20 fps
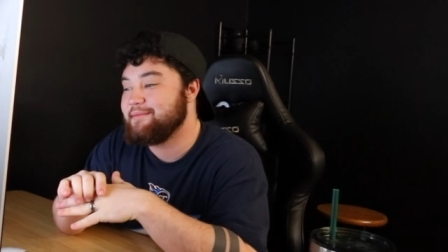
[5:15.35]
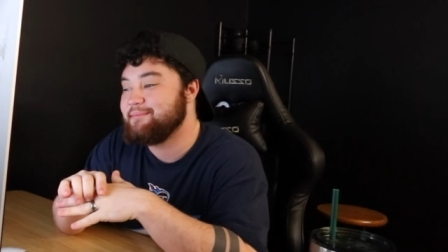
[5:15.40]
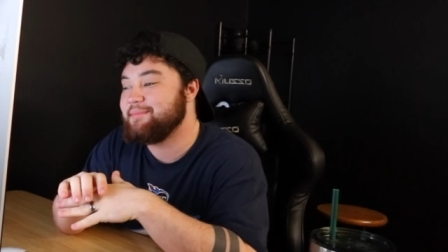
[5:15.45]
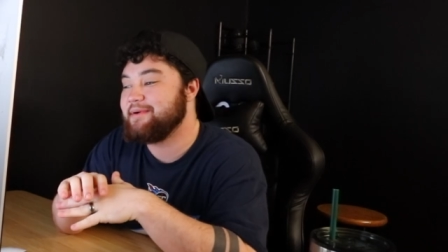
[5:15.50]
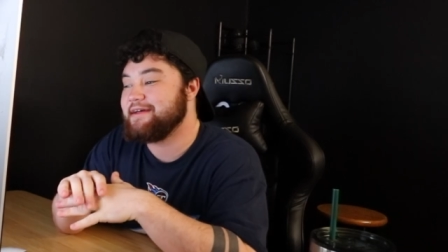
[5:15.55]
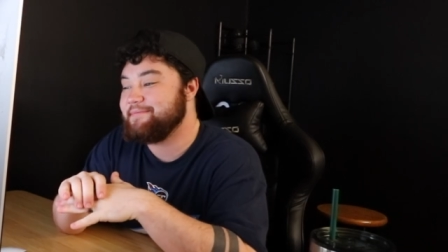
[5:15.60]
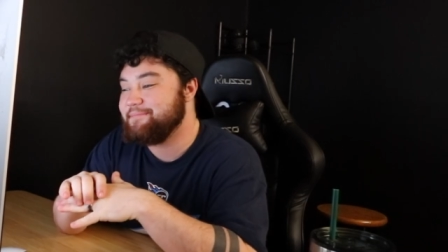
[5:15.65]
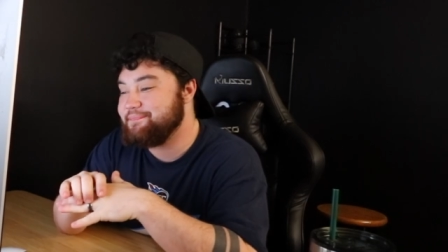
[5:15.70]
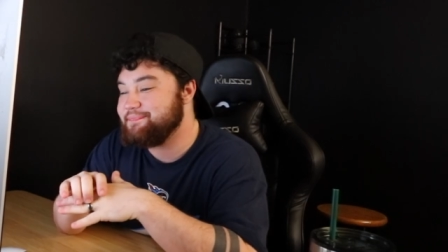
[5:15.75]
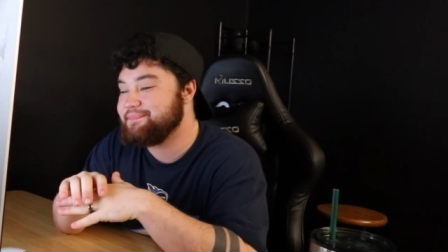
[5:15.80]

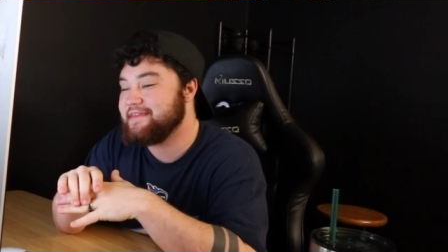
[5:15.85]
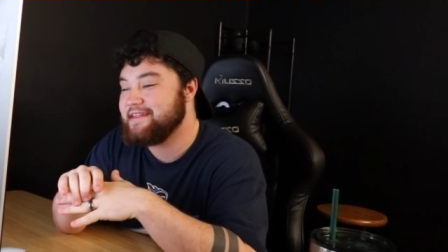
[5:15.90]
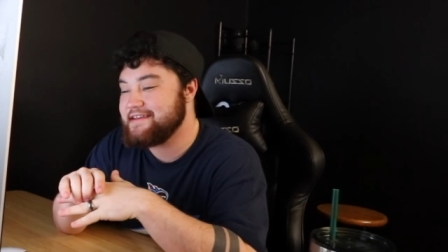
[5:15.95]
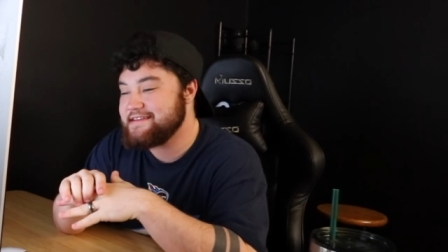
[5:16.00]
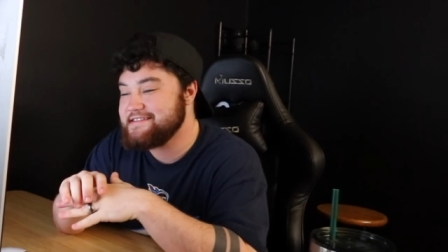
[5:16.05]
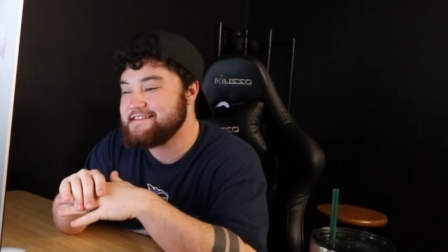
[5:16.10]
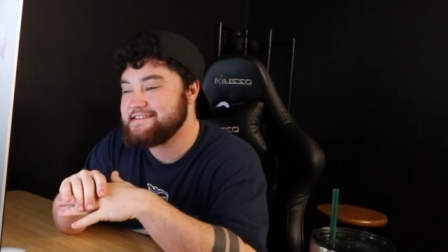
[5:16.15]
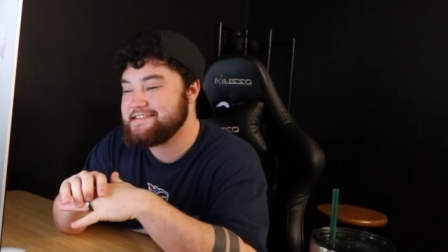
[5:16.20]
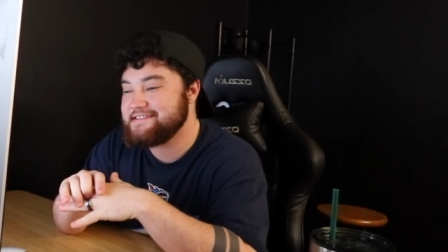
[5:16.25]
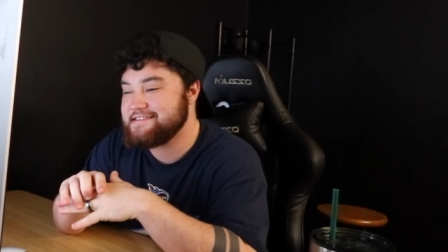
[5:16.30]
But
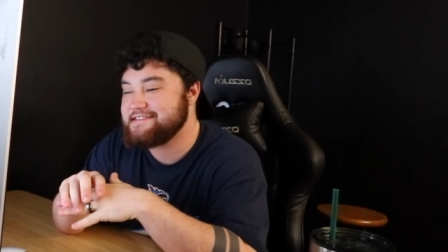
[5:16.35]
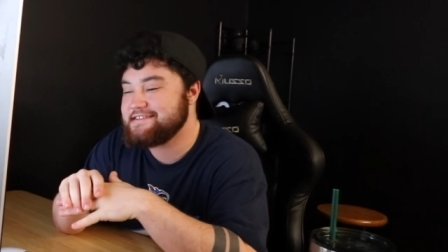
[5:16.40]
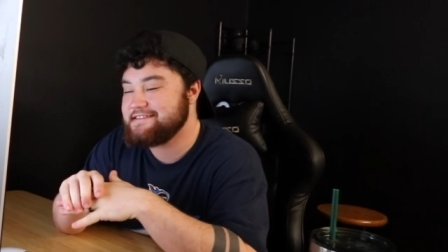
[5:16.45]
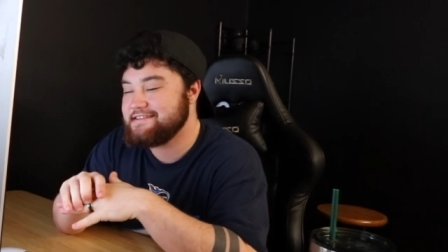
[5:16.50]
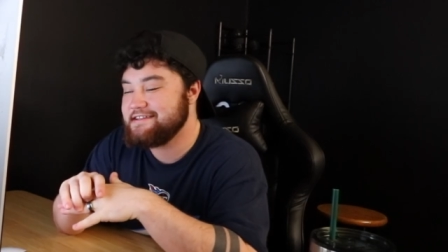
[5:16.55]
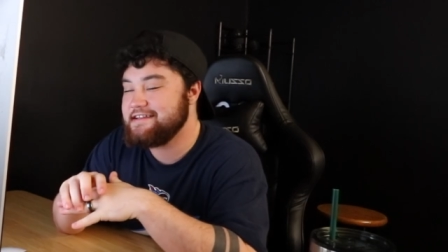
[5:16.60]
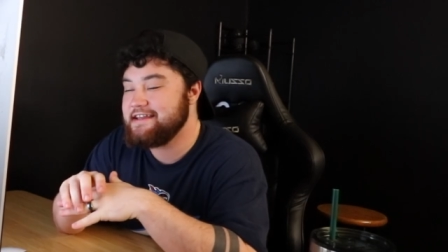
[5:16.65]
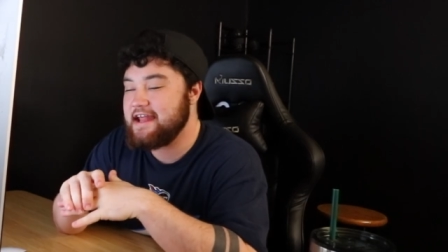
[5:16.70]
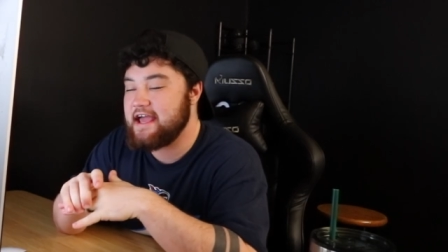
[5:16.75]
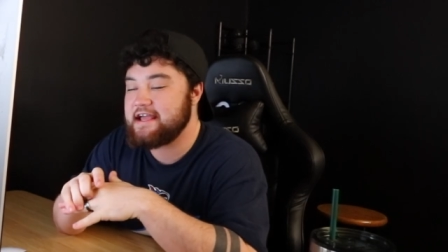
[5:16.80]
this is
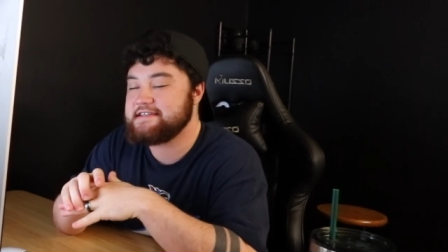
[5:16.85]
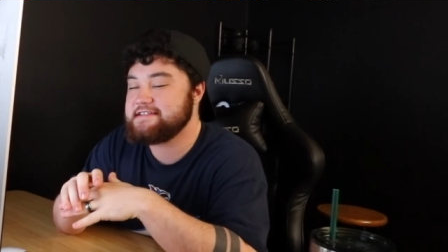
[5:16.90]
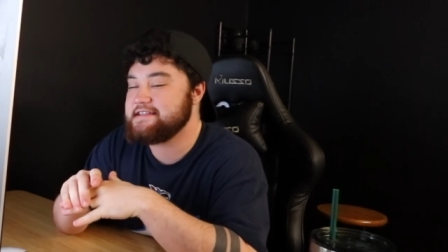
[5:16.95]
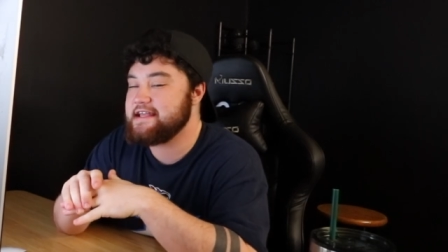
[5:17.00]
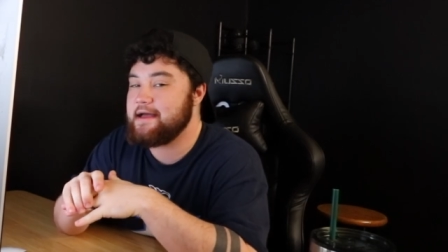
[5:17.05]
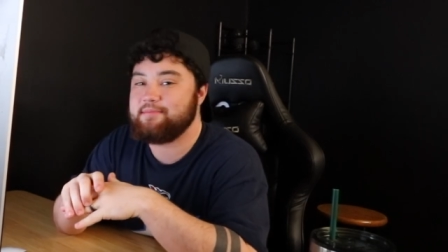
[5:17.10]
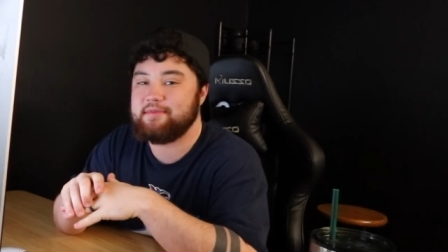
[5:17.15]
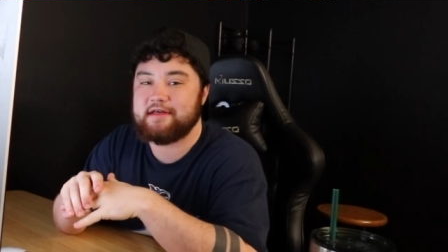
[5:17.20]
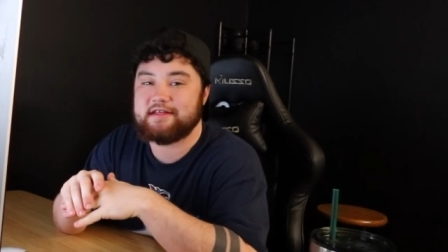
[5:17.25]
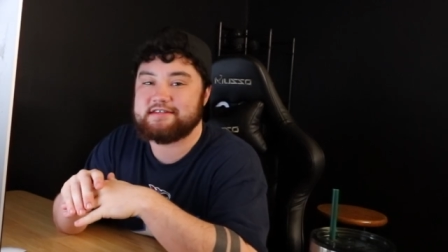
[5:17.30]
the next
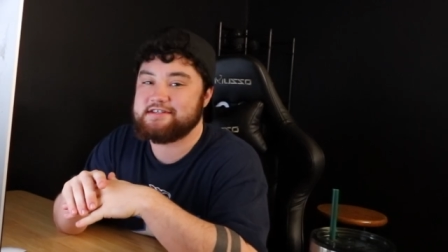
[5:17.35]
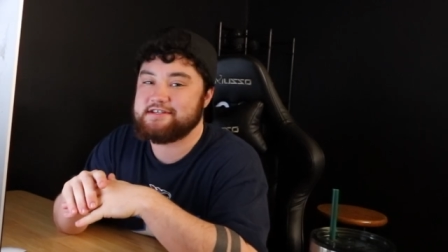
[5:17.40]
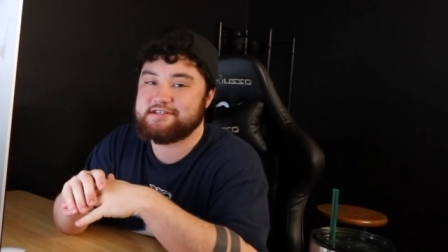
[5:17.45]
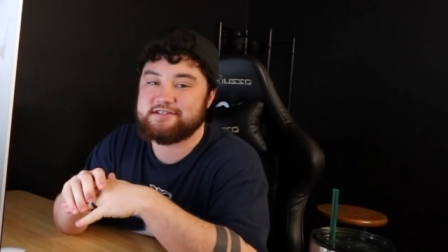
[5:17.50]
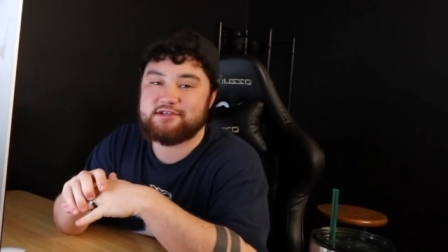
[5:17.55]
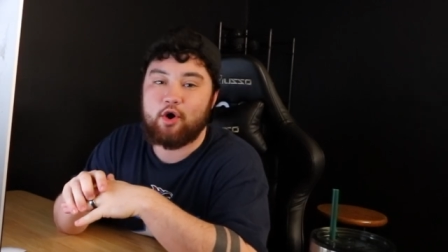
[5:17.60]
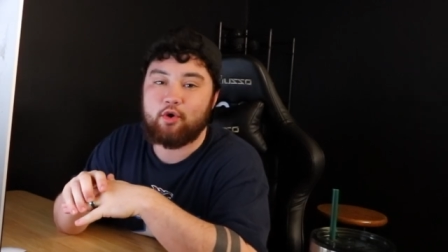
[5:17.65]
step that's just